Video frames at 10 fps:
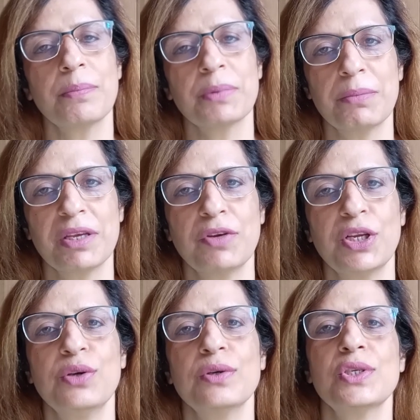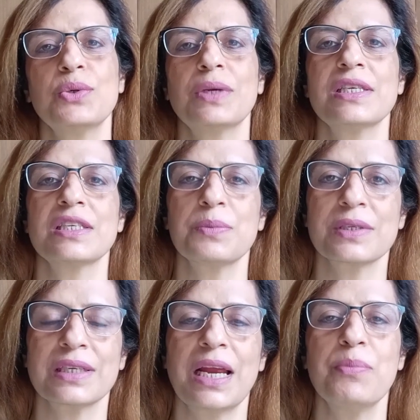the upcoming videos, you can
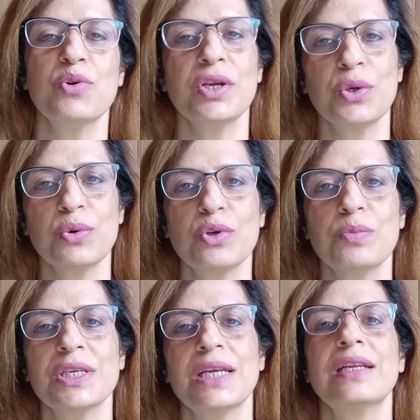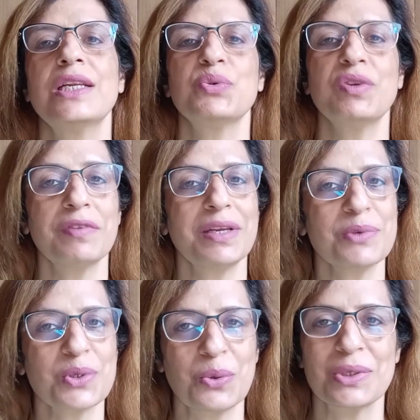subscribe to our YouTube channel Twin
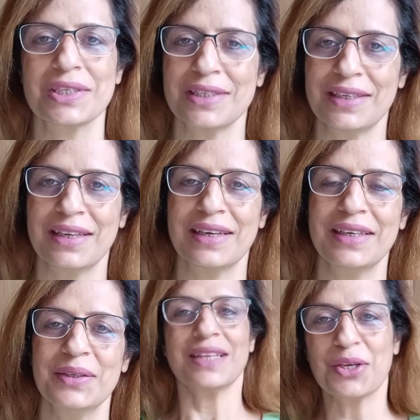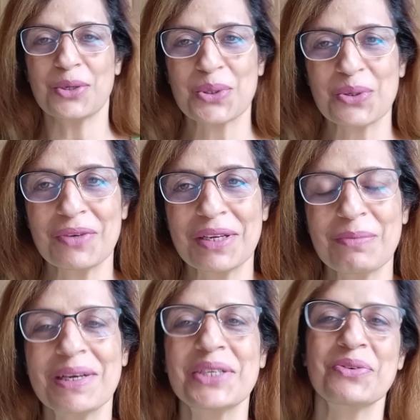Flames Coach Chandigarh. Thank you so very
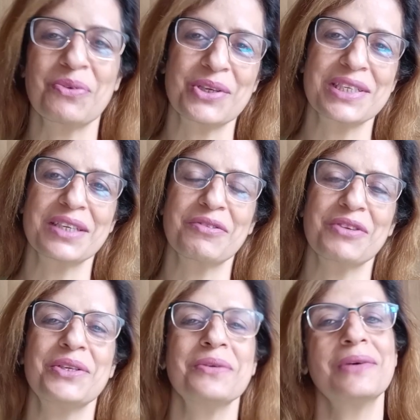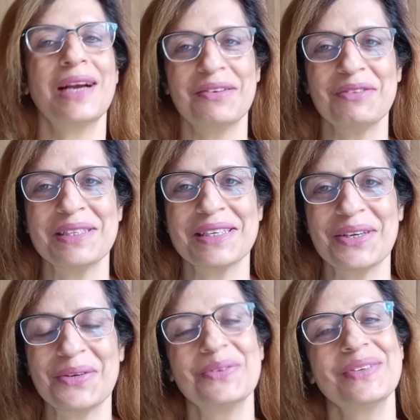much for watching our video, and we'll see
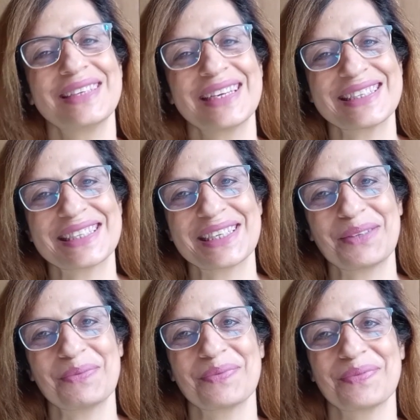you next time.